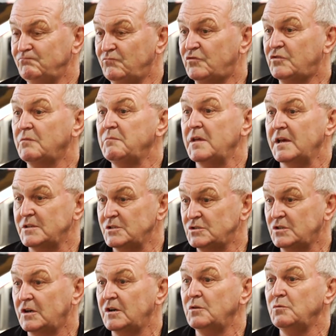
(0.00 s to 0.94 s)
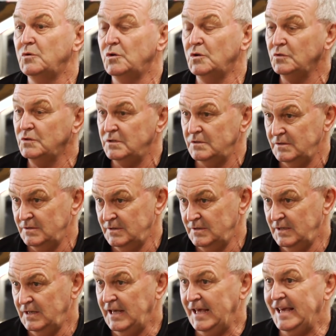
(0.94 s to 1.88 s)
from the other side of the world
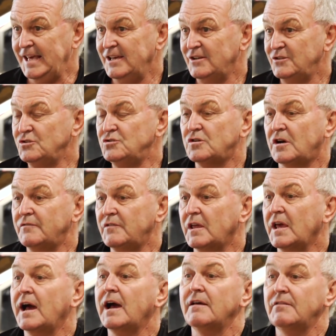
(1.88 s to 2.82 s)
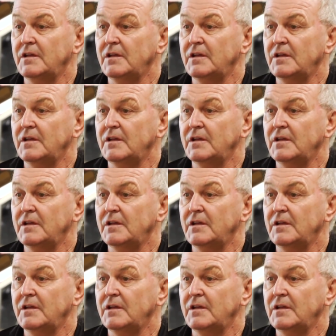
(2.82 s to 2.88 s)
here to drive the car.